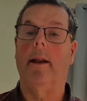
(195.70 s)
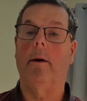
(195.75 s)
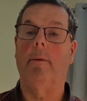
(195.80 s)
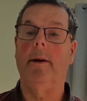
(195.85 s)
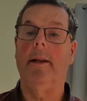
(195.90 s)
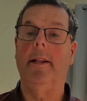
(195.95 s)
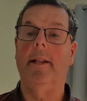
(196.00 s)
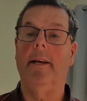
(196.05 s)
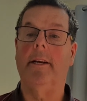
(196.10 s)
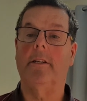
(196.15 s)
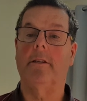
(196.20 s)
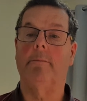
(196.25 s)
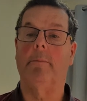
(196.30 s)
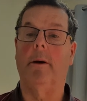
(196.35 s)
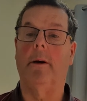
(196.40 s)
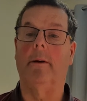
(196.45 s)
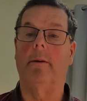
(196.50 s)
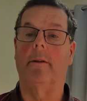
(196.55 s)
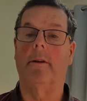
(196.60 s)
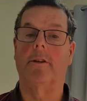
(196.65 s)
Now in this
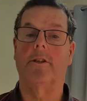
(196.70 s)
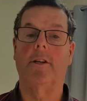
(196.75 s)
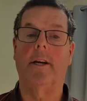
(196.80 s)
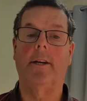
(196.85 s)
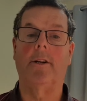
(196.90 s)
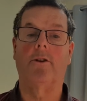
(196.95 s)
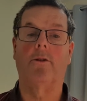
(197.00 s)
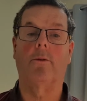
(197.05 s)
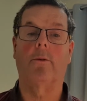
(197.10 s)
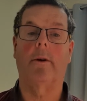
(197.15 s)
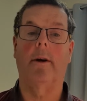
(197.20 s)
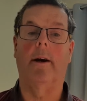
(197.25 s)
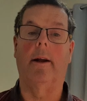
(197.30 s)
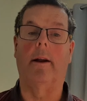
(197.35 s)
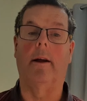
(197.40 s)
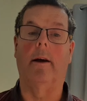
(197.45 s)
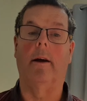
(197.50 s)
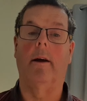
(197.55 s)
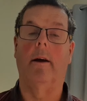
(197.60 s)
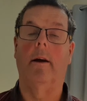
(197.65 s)
bow, the central
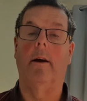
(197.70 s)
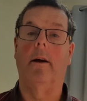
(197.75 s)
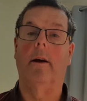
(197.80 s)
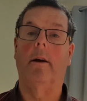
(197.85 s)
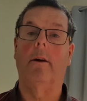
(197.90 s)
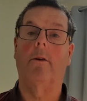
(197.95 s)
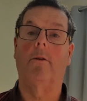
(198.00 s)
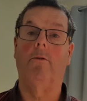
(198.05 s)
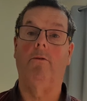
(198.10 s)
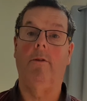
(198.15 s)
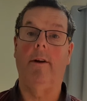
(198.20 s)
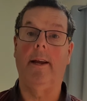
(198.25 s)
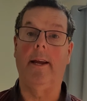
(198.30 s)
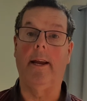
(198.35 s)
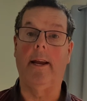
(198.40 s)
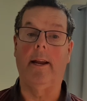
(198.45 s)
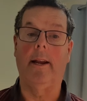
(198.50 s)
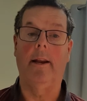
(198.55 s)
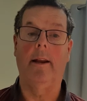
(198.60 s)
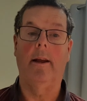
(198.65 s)
colour,
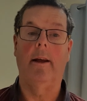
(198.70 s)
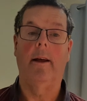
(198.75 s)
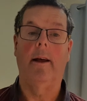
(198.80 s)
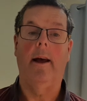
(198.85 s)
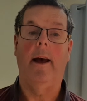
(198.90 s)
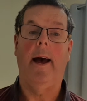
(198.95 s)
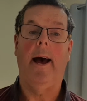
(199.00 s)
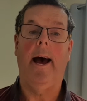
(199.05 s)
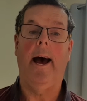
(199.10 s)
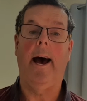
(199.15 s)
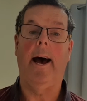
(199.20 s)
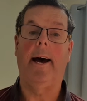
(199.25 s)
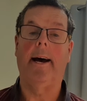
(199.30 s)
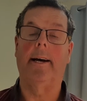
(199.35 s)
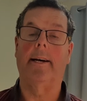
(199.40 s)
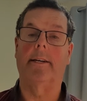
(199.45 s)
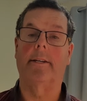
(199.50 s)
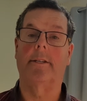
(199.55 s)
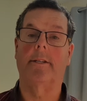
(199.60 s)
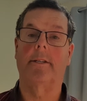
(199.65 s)
green,
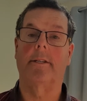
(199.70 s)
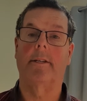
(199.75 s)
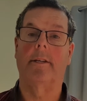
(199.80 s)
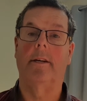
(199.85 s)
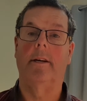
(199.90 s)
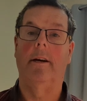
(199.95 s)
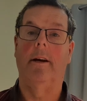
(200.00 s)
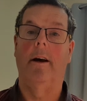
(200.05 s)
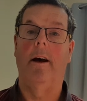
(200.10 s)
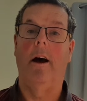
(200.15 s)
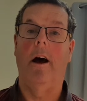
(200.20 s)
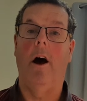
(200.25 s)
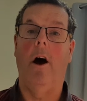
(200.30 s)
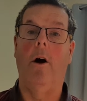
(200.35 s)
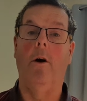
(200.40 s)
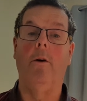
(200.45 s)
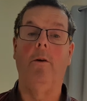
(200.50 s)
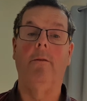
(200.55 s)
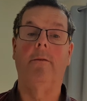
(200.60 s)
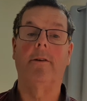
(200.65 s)
has
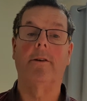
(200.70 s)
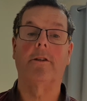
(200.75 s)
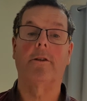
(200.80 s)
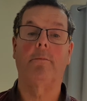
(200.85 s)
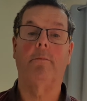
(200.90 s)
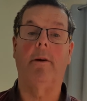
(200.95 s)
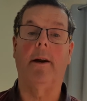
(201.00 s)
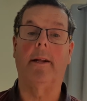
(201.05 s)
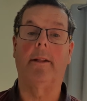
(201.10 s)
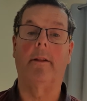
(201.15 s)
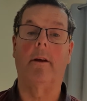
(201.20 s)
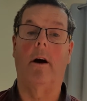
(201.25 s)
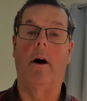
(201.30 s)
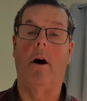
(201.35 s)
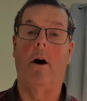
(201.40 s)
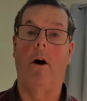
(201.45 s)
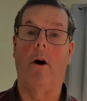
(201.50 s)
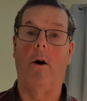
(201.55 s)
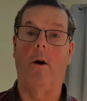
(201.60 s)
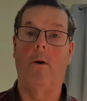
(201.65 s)
overspread the
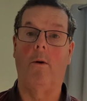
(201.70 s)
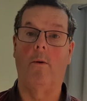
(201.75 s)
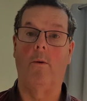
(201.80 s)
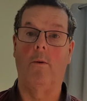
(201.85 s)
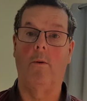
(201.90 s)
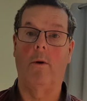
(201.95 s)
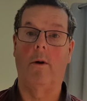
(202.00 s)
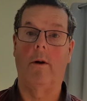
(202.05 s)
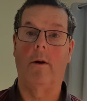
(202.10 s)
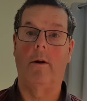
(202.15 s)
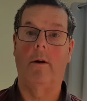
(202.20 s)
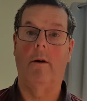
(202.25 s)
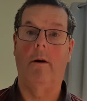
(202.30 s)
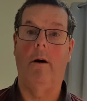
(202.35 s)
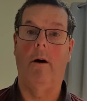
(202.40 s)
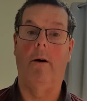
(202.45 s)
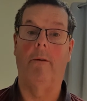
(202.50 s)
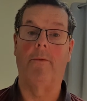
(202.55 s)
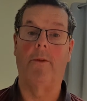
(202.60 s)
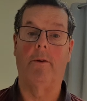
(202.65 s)
whole
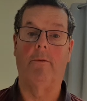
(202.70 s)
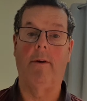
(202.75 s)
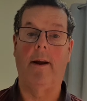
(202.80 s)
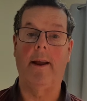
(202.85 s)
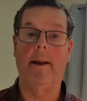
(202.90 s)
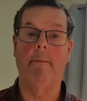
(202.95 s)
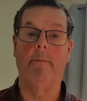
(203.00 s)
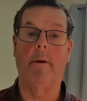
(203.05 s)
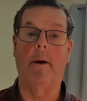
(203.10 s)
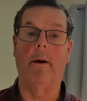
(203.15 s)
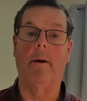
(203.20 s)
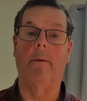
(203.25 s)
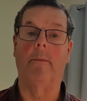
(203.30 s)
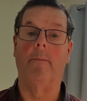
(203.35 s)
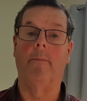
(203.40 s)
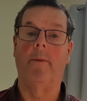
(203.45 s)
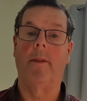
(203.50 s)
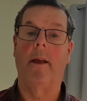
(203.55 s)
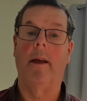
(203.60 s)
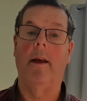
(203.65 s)
of the rainbow.
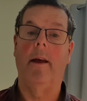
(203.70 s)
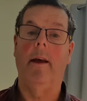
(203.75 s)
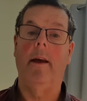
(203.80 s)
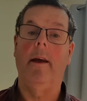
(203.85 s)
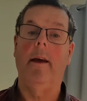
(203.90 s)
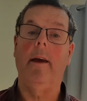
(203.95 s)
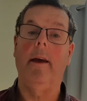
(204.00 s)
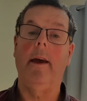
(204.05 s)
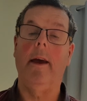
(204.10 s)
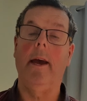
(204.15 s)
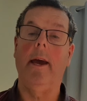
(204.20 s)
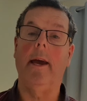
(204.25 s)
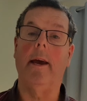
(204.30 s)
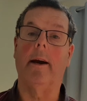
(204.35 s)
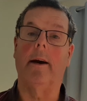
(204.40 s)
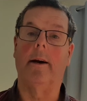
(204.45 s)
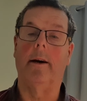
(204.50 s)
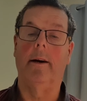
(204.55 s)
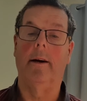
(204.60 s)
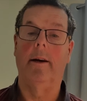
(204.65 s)

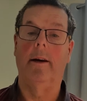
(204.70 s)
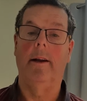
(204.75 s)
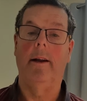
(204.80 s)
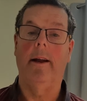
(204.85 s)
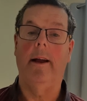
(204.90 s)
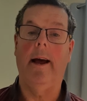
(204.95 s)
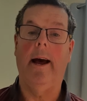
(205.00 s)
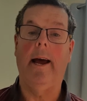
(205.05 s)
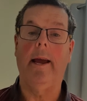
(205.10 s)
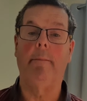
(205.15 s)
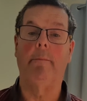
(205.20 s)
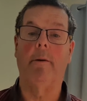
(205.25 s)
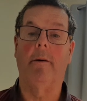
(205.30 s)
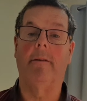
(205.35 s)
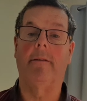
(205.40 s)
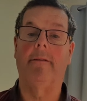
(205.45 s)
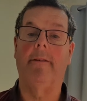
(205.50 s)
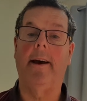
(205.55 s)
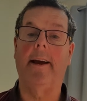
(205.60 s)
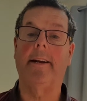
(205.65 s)
Here, a
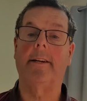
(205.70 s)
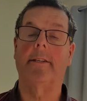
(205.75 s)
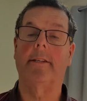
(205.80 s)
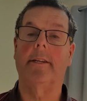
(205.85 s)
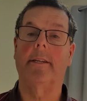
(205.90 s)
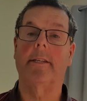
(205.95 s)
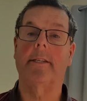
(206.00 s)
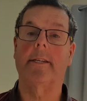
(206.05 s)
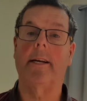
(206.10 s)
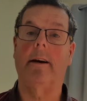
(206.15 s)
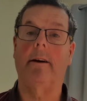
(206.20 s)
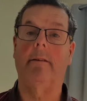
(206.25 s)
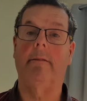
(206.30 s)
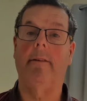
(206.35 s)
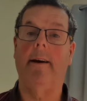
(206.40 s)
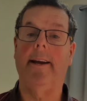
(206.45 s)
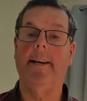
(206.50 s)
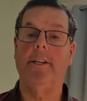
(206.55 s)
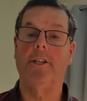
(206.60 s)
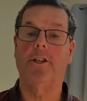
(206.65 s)
perfected
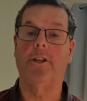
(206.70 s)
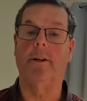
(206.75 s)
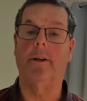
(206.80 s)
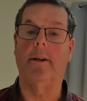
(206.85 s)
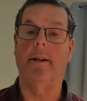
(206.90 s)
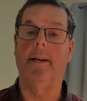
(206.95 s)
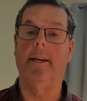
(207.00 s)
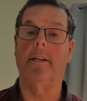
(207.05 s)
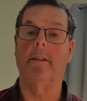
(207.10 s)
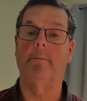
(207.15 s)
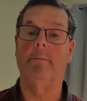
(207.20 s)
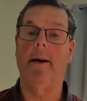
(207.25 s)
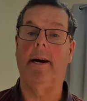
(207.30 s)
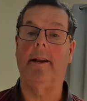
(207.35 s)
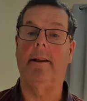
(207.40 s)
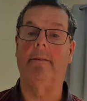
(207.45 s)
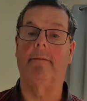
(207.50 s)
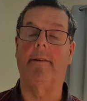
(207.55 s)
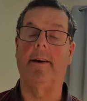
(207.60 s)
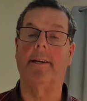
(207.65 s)
salvation is
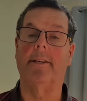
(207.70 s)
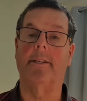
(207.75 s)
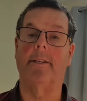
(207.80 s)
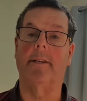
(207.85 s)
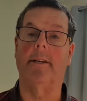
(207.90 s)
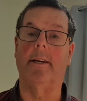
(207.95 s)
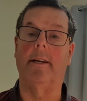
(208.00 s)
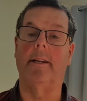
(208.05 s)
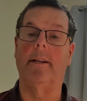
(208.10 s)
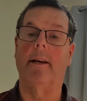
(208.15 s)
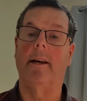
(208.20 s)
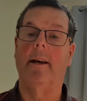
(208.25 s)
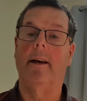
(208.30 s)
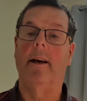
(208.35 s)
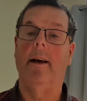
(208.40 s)
manifested,